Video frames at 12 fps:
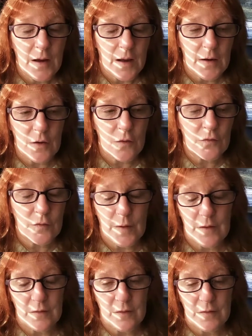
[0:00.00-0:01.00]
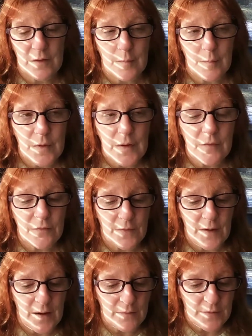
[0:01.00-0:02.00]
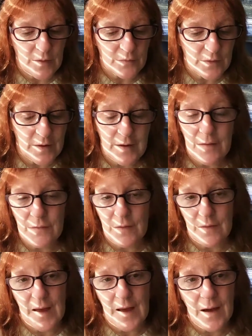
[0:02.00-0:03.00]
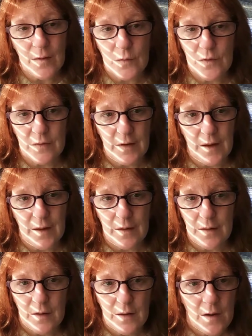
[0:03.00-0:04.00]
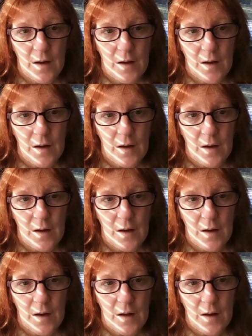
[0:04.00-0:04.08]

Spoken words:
And it used to be, as I say, I believe 5,000, and even that would take